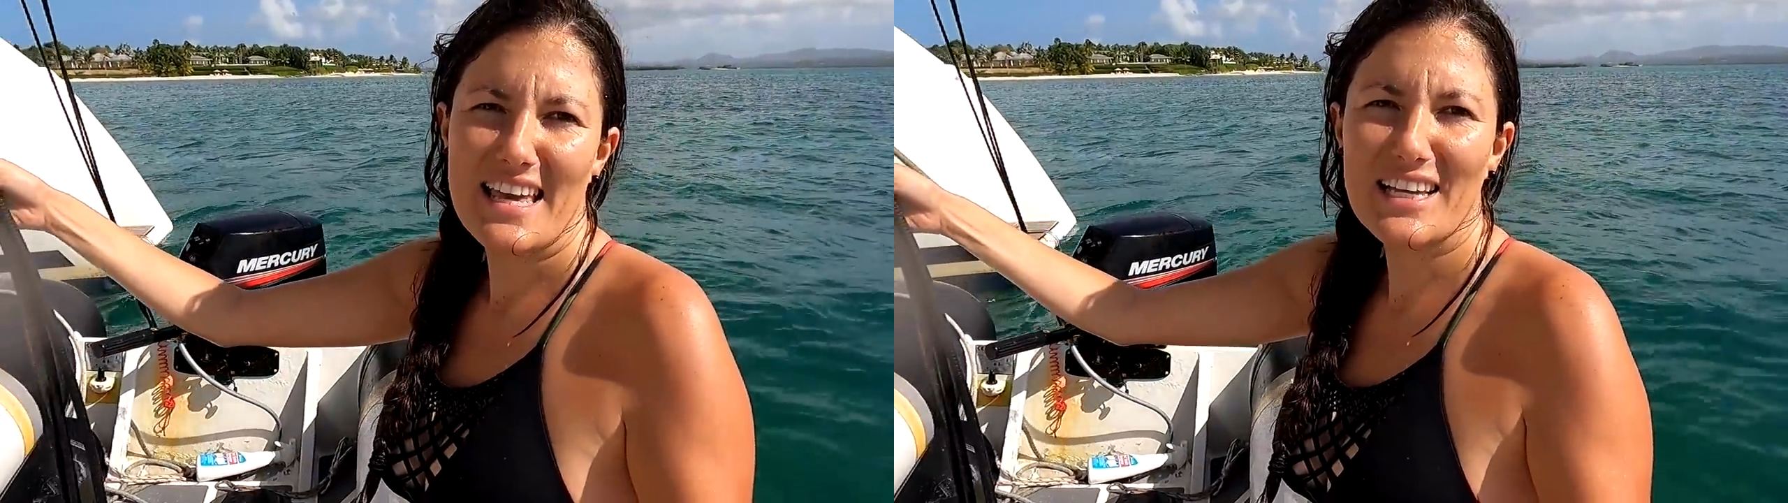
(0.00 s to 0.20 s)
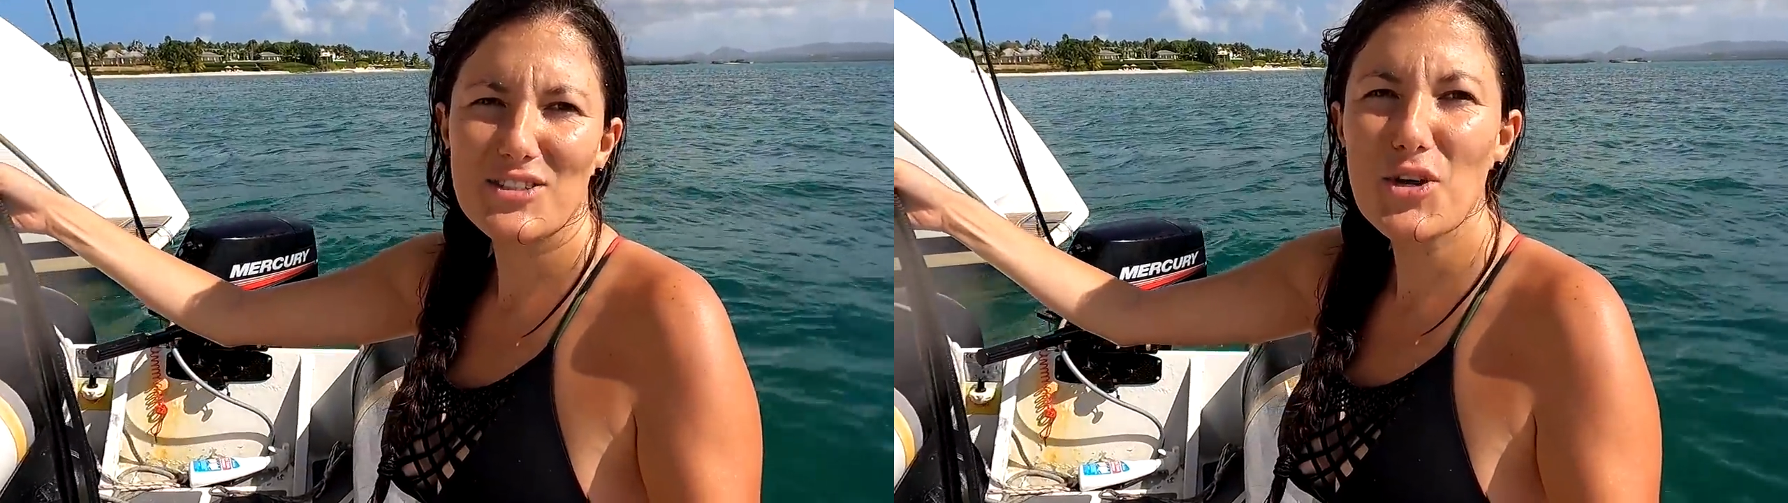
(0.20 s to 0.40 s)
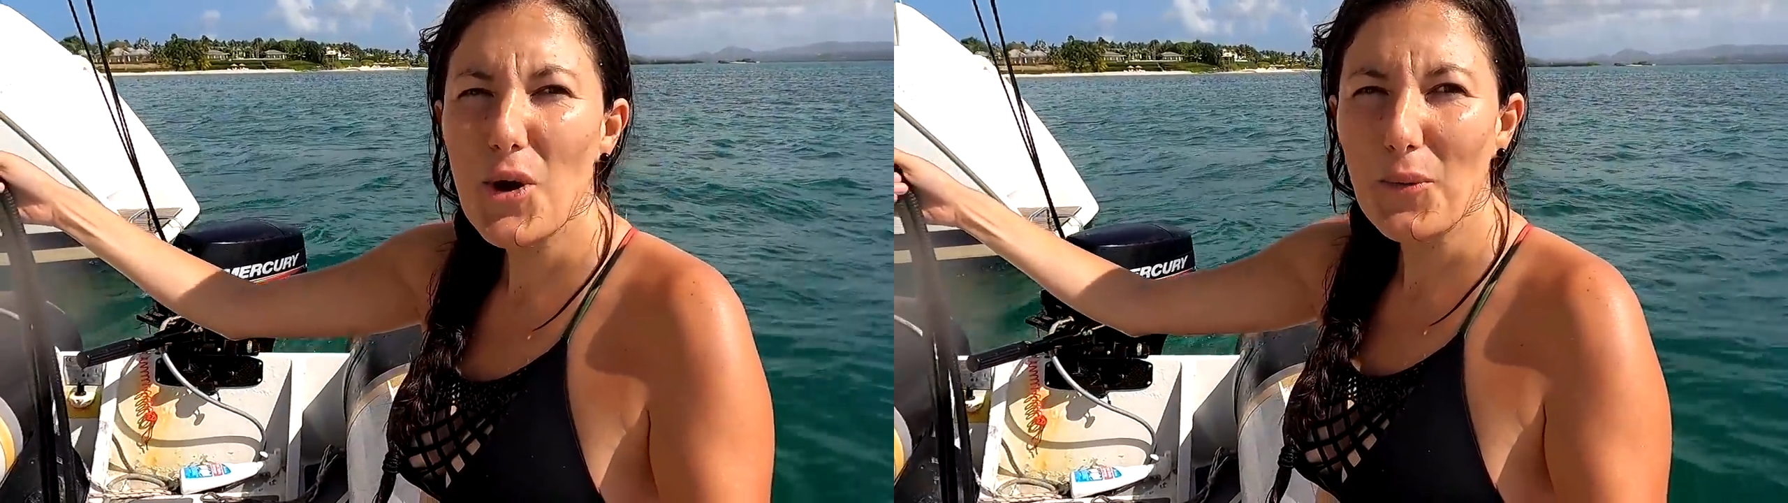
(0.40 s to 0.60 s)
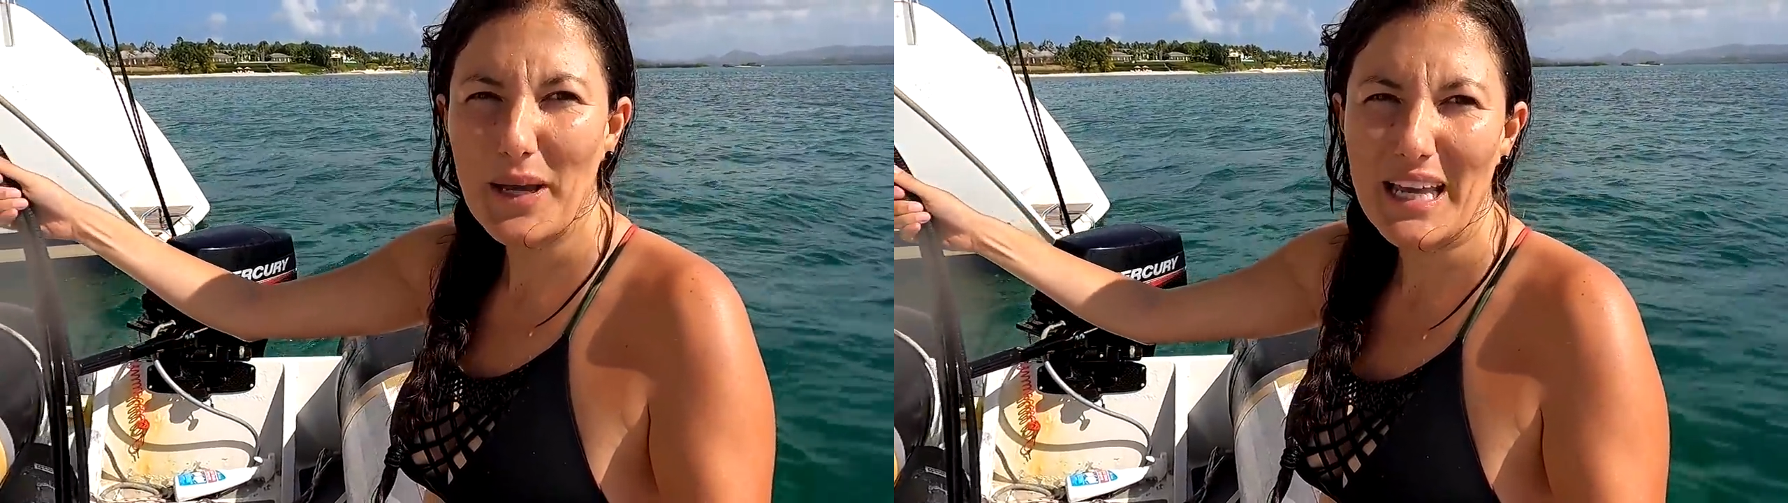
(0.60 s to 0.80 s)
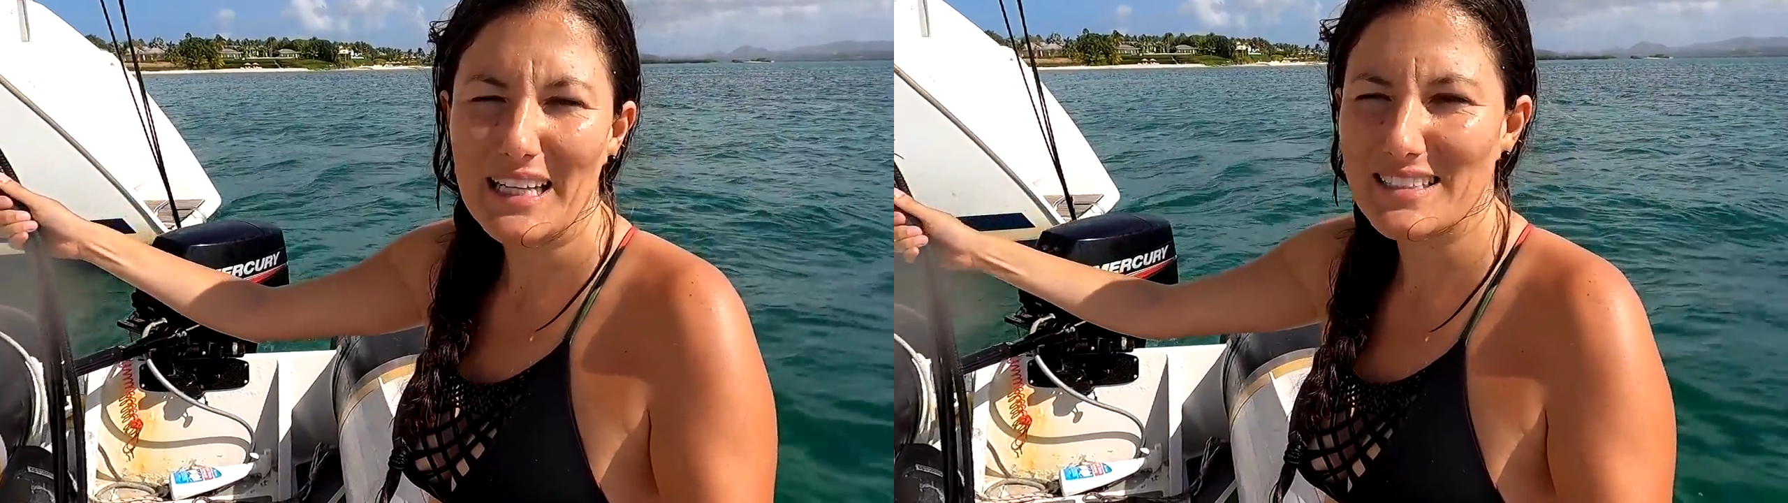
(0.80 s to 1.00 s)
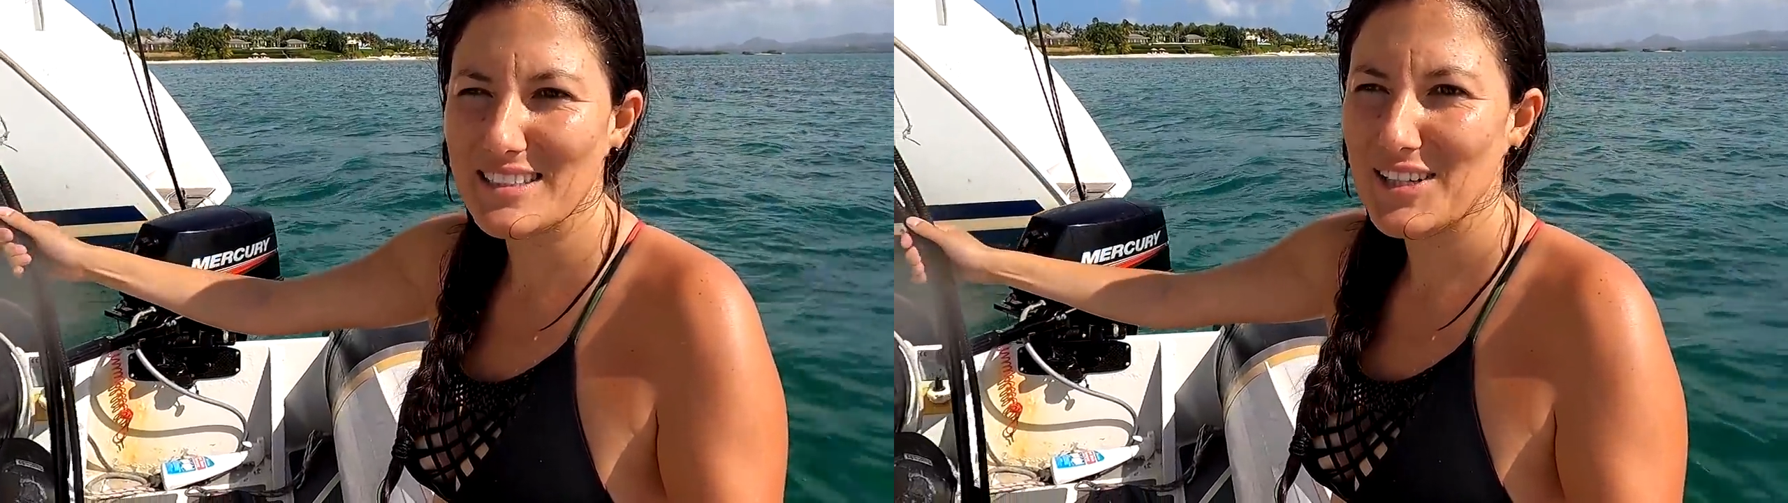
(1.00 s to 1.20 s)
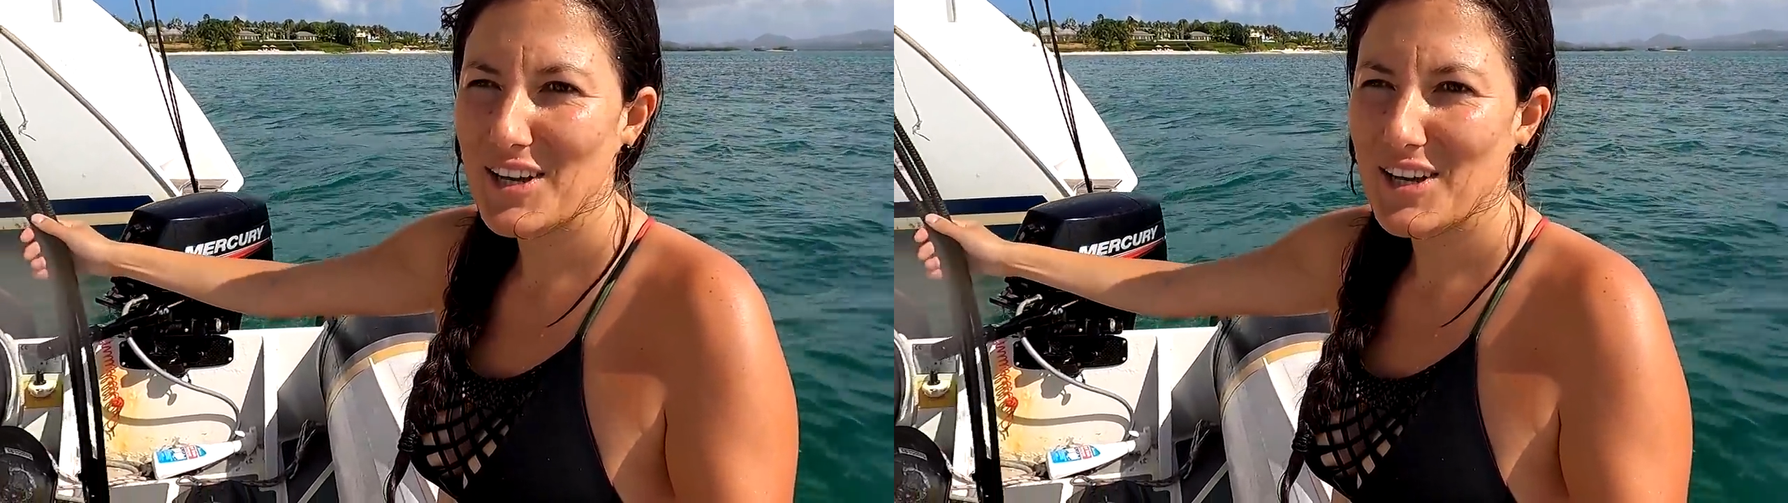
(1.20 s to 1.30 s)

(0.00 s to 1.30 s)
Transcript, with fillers: think two weeks